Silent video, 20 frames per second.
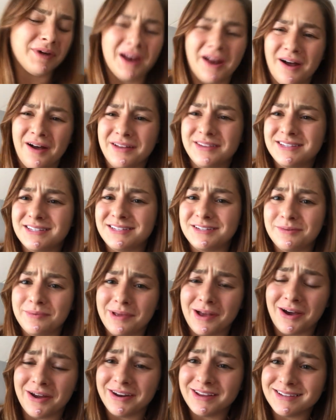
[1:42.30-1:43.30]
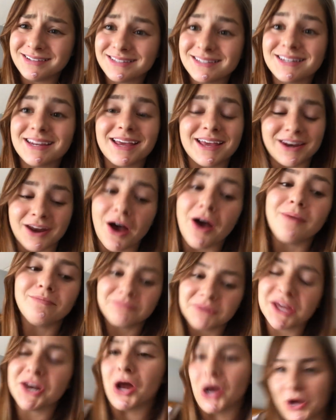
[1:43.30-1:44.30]
But to be honest, an
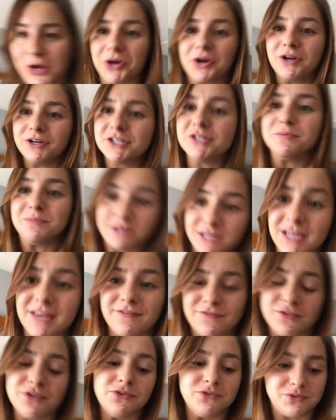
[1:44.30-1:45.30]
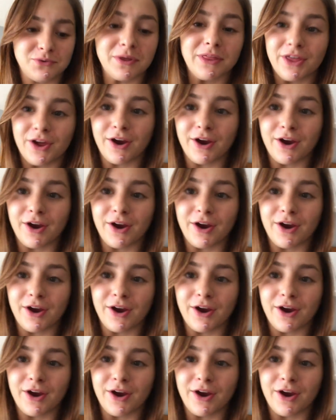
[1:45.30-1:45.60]
honor to be confused with